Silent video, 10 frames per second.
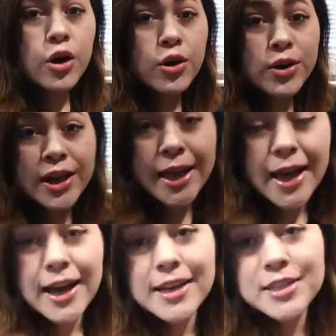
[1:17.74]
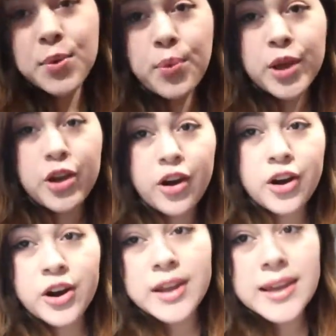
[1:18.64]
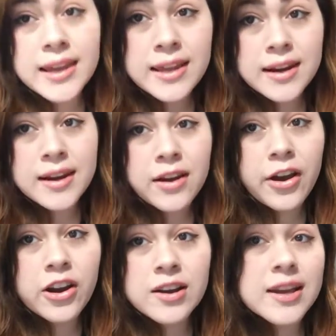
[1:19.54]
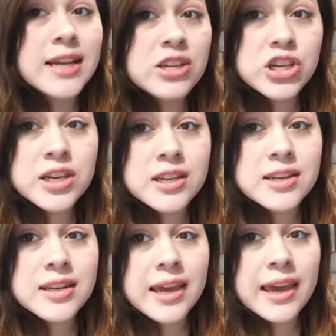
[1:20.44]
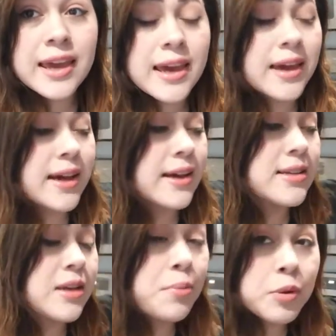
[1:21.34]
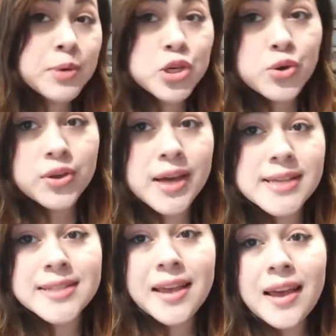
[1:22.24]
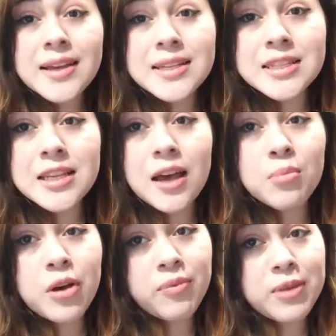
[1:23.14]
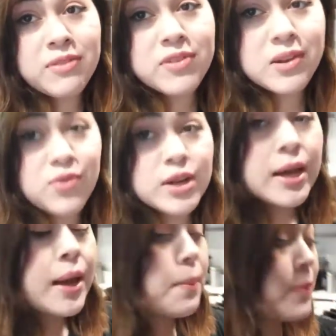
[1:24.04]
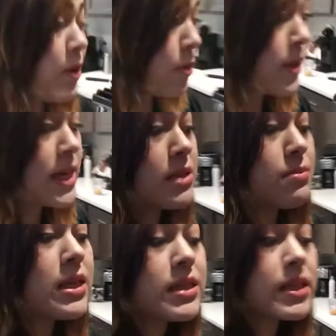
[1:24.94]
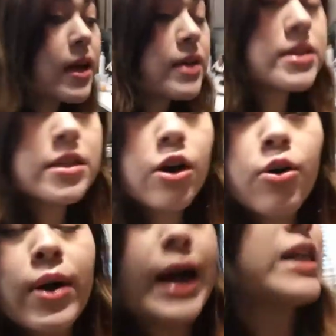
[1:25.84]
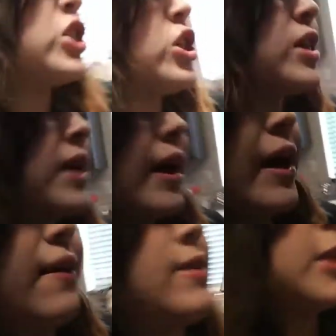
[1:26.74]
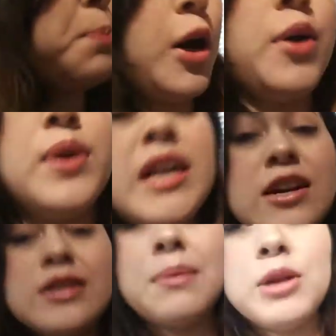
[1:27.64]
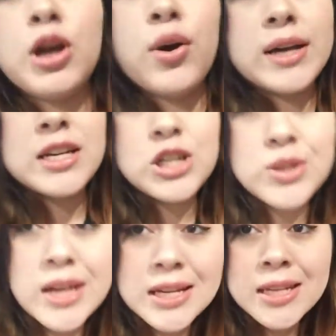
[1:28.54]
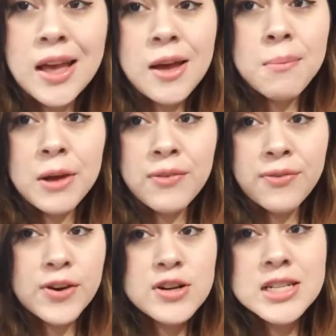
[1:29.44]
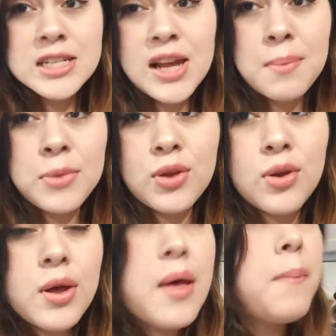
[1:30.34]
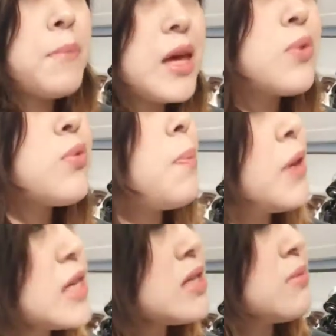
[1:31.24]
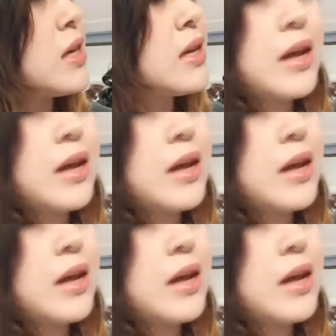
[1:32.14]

Okay guys, we are in our kitchen and I'm going to be showing you guys some of my favorite meat replacements. So actually I have this pot right here and I'm going to go ahead and show you guys my first meat replacement,